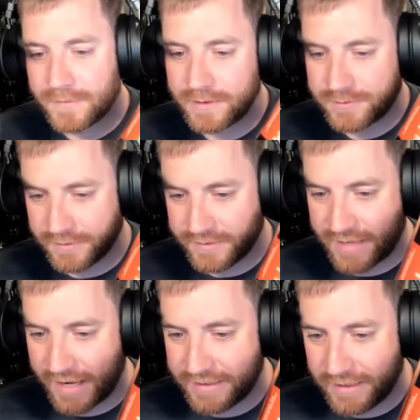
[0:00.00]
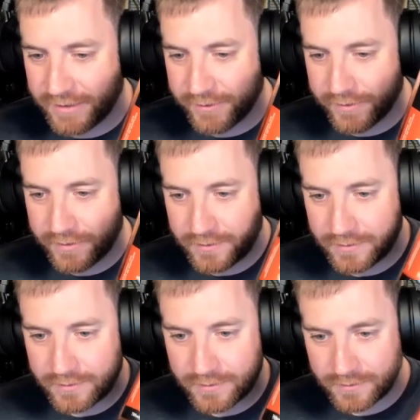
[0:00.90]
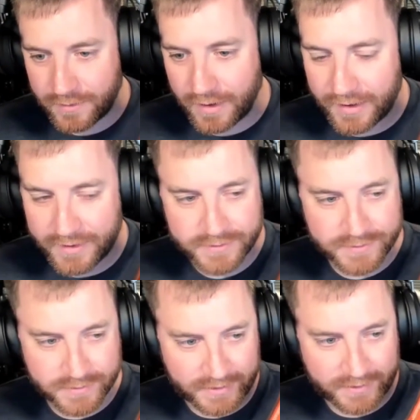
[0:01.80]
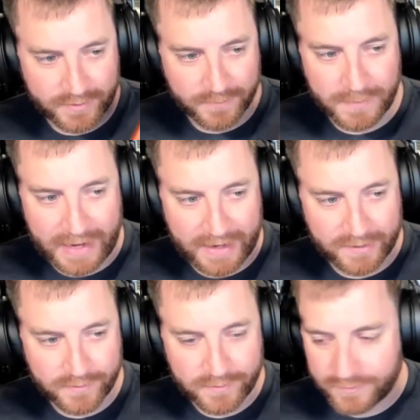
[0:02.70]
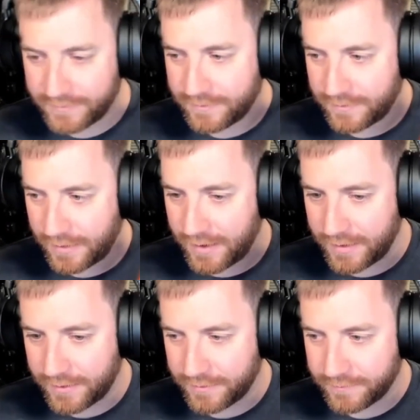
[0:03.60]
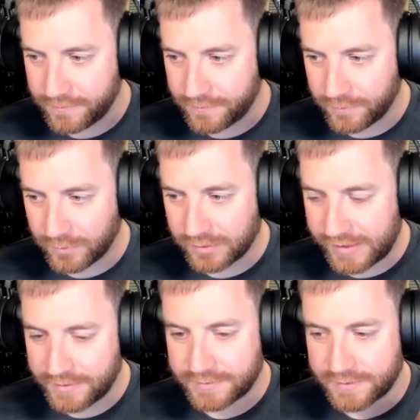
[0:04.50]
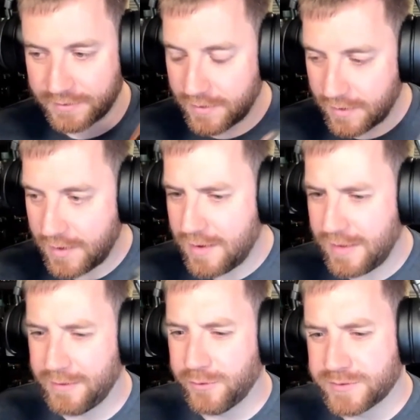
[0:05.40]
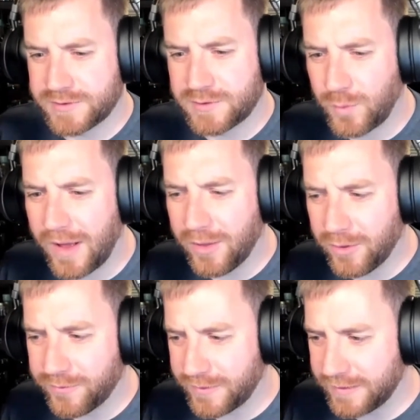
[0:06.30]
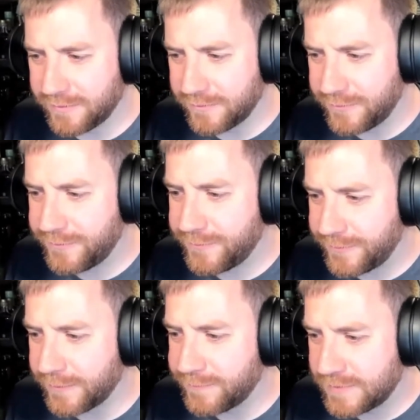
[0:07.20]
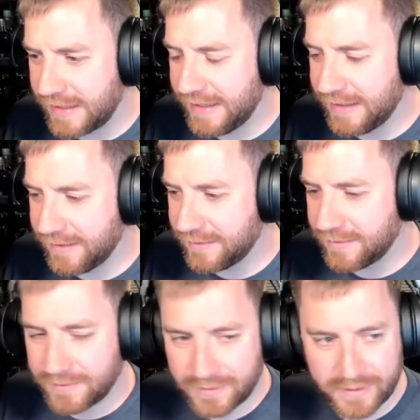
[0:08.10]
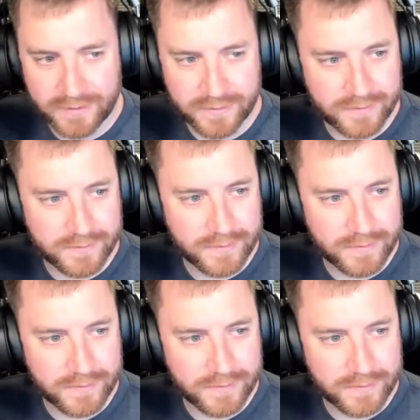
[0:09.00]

So the 10-year is like the main uh, release. Then there's 12 and 15 and